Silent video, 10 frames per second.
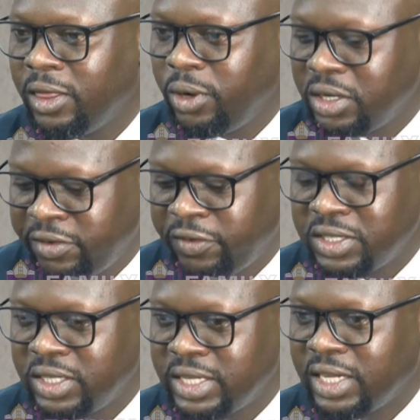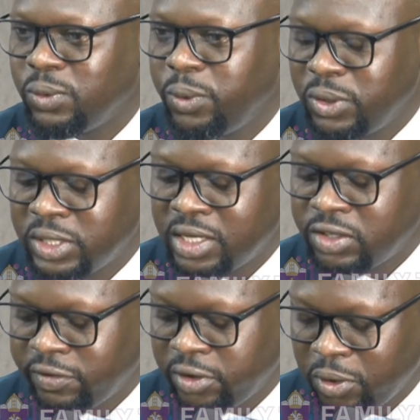The only difference is that we use it as a
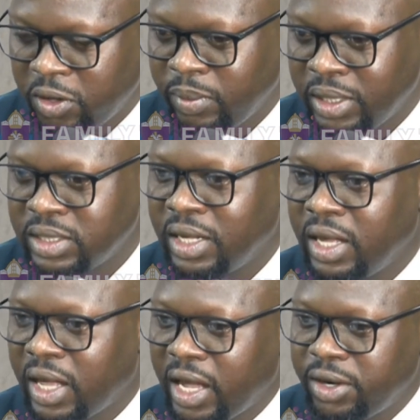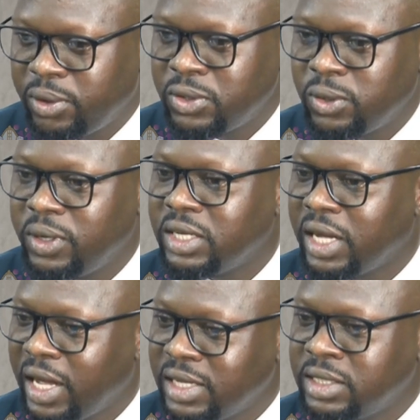travel document, and also it
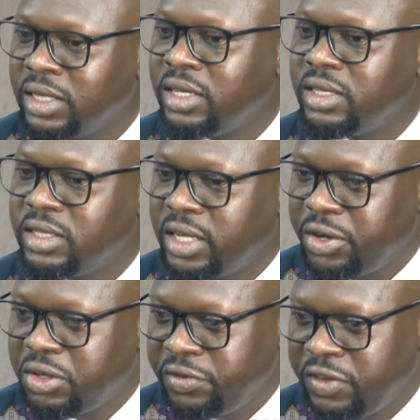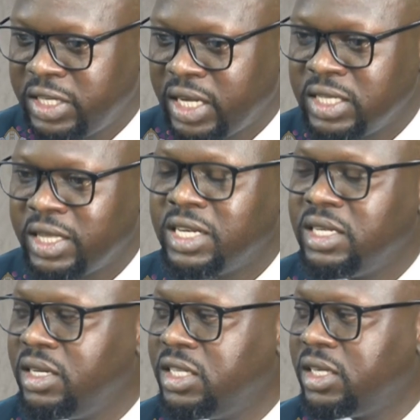has security features
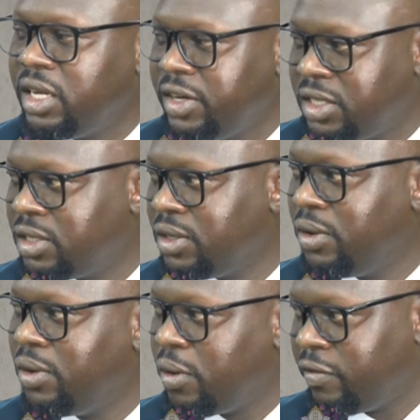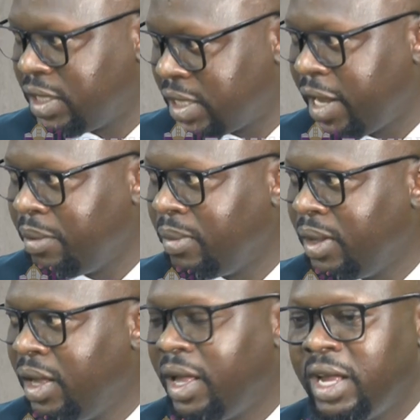that degenerate over time
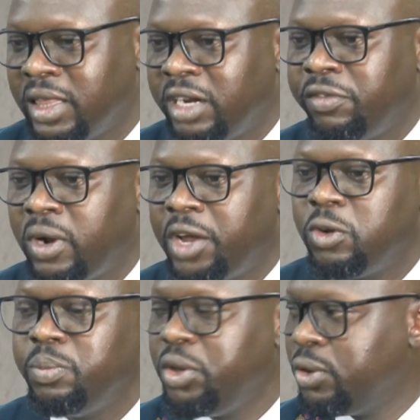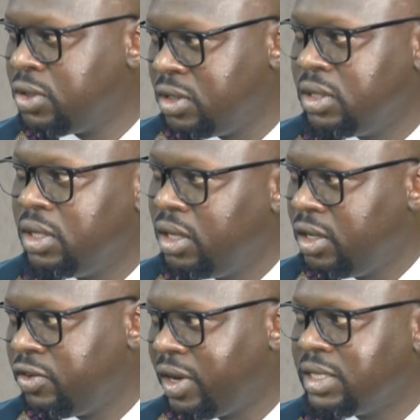and therefore cannot be used
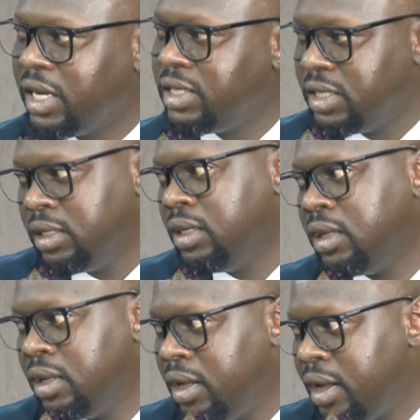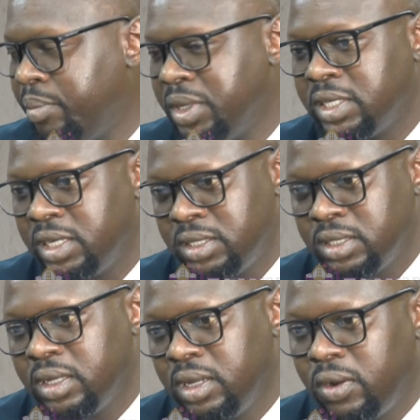in transacting a
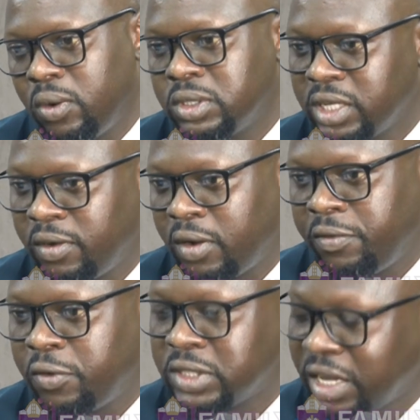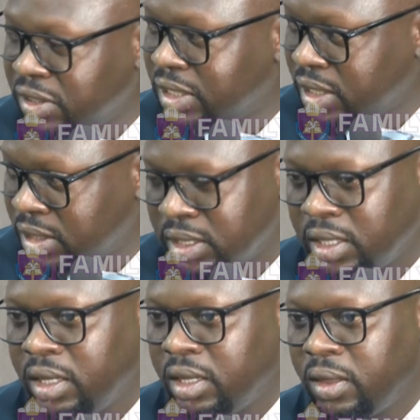business or for services
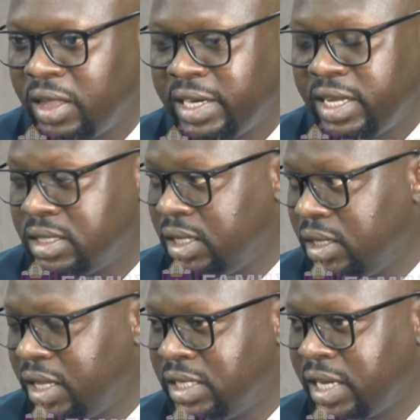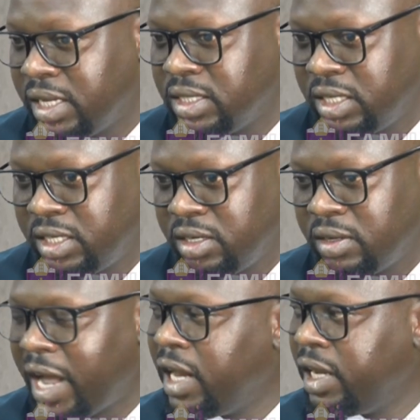that I
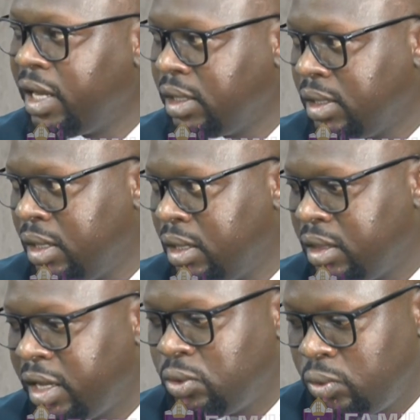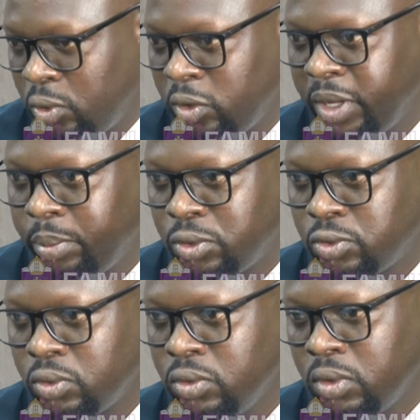stated earlier that you would be able
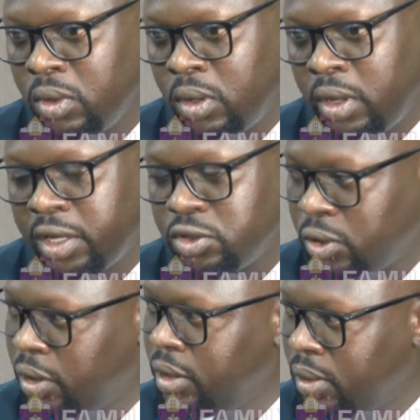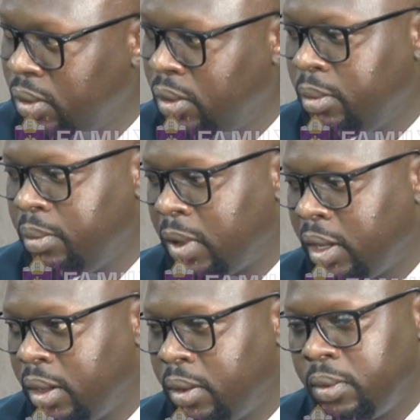to enjoy
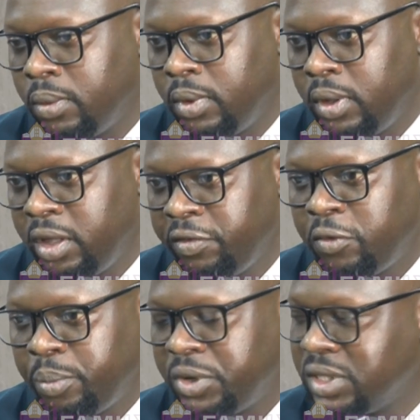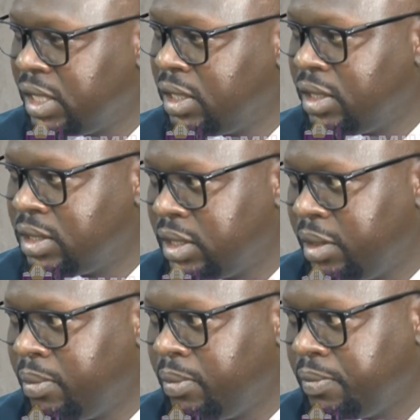if you present the
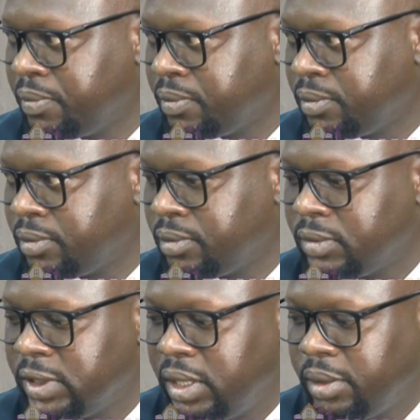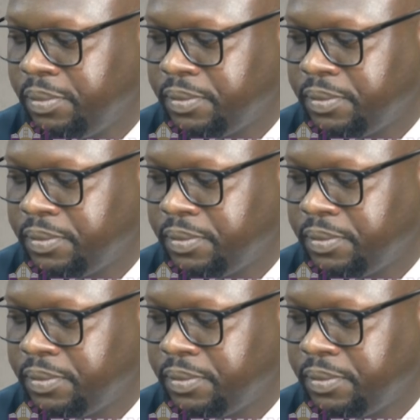same. Yeah.